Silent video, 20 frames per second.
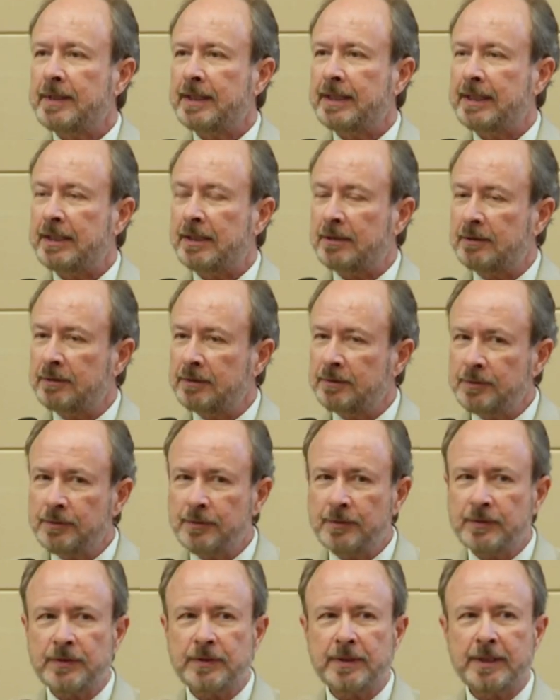
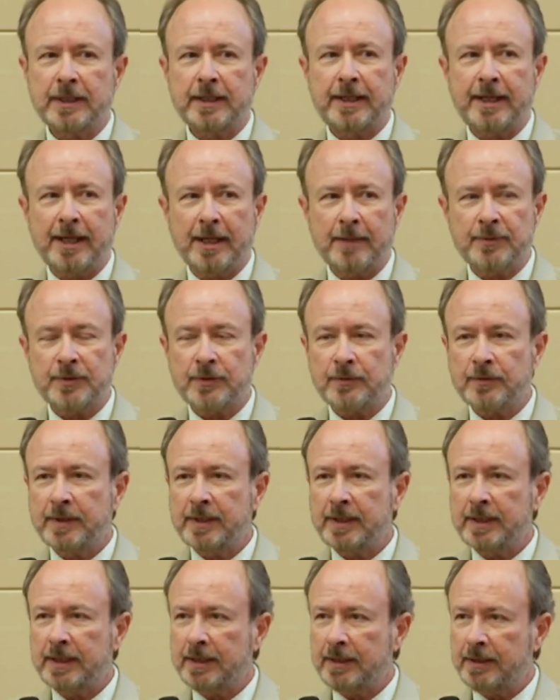includes
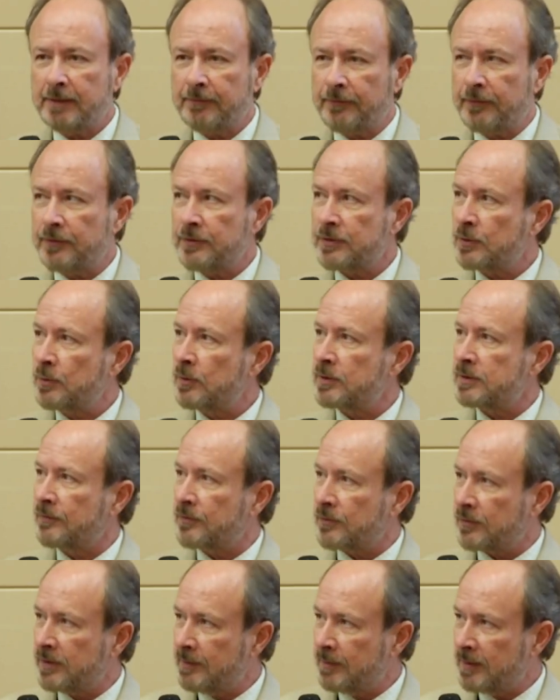capturing the first course
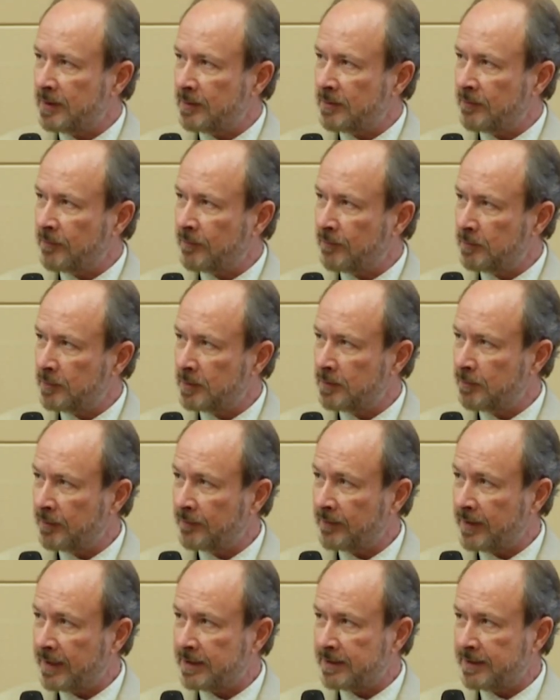of treatment
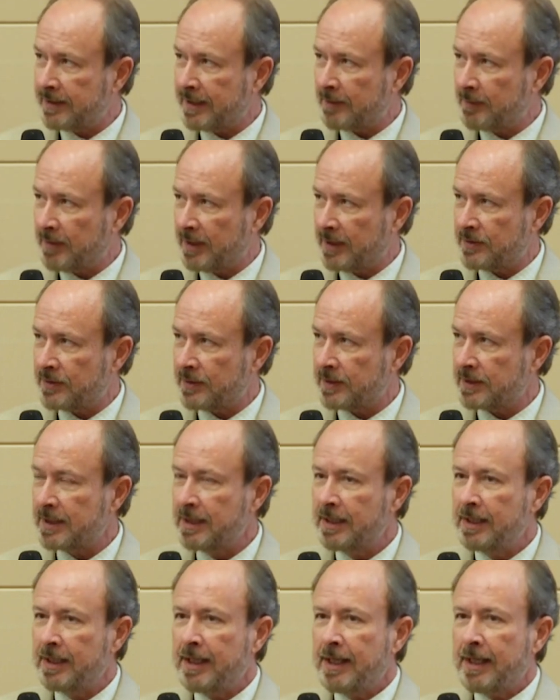provided to that patient.
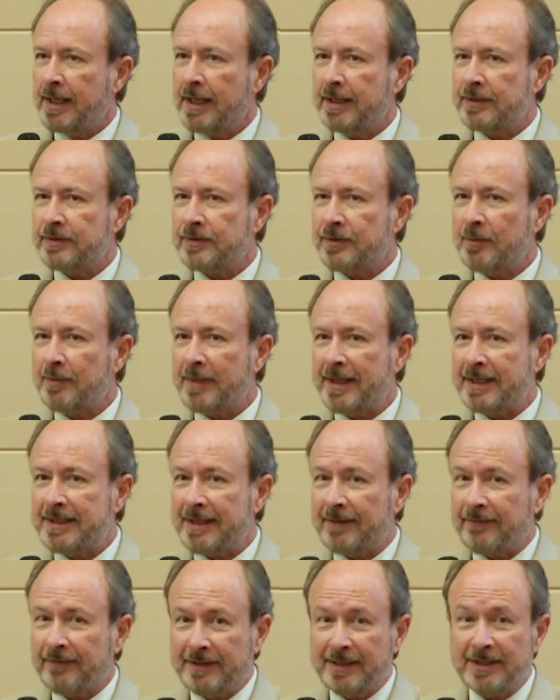And so by
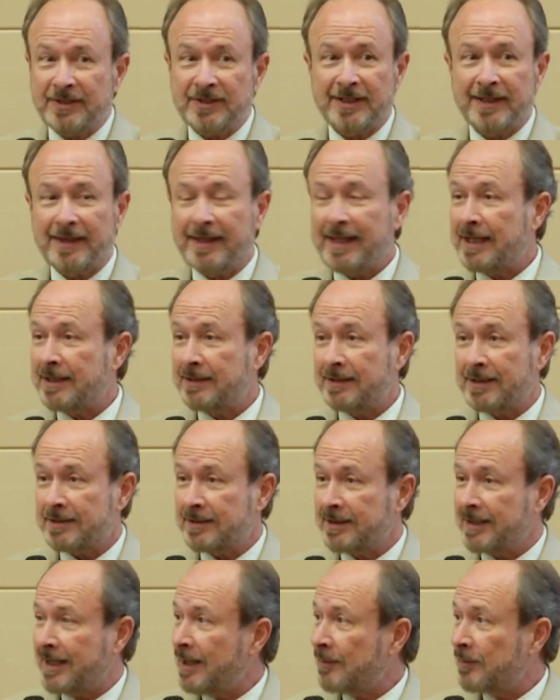definition, that
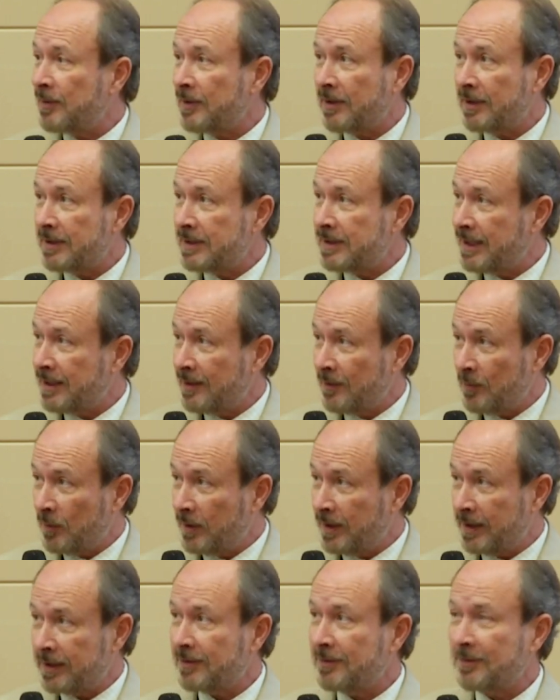doesn't happen on day
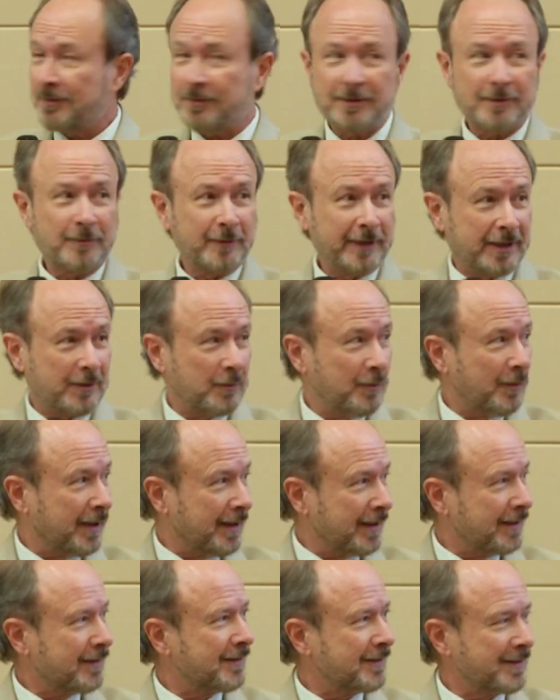one or week
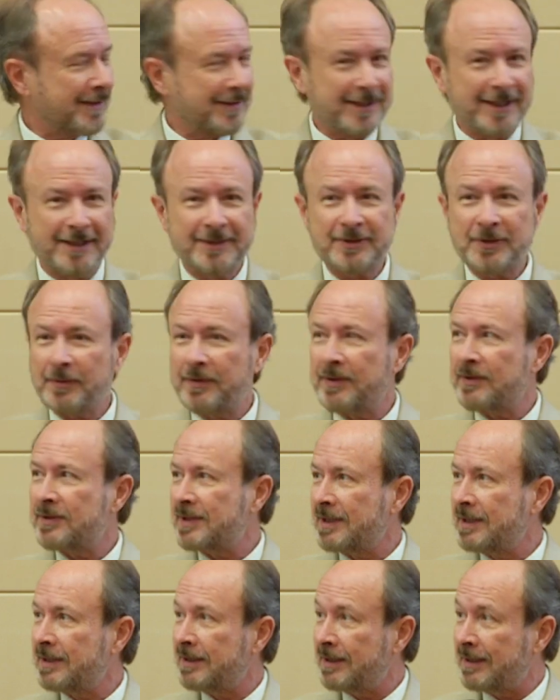one. And so
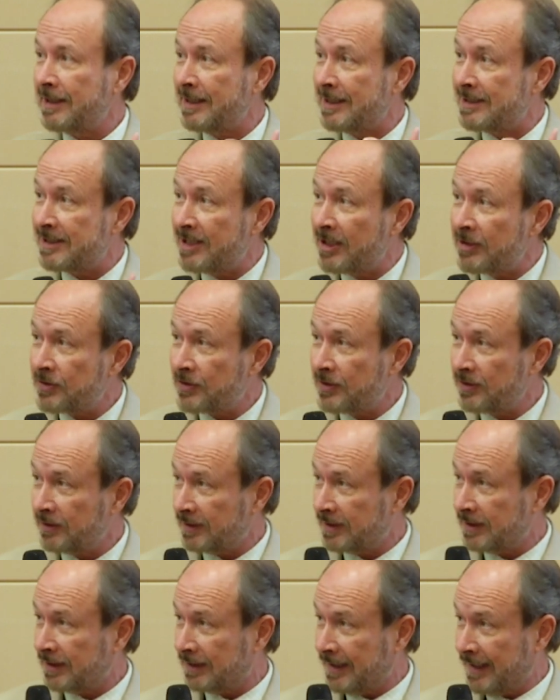there's an
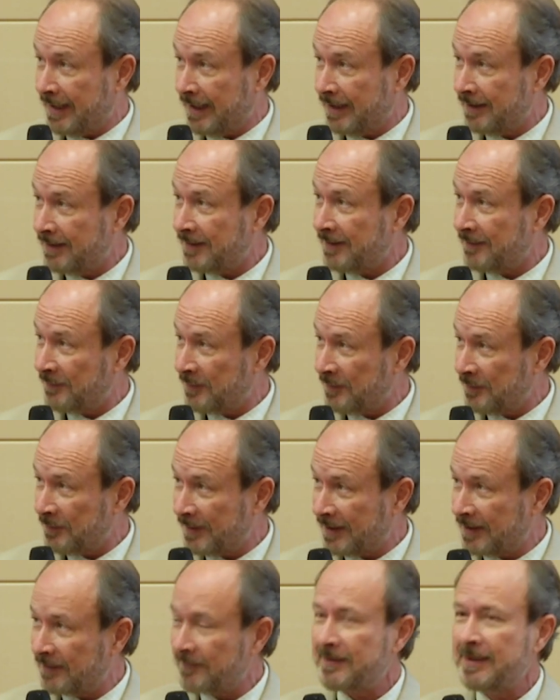intentional delay, if you
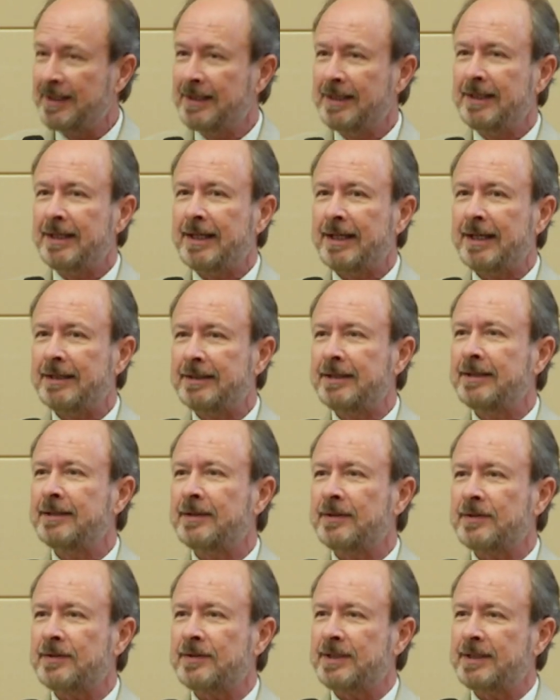will. And then
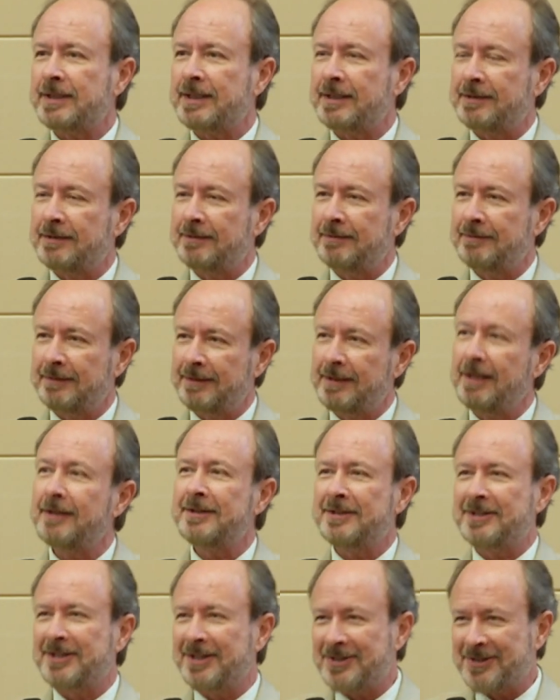there's the
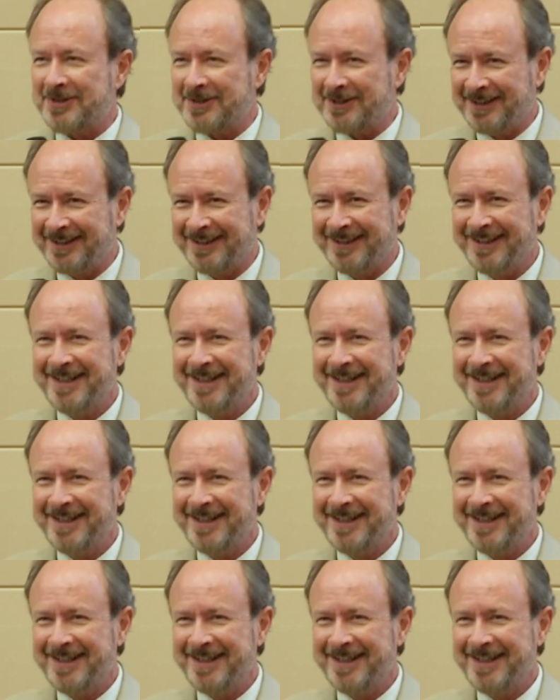unintentional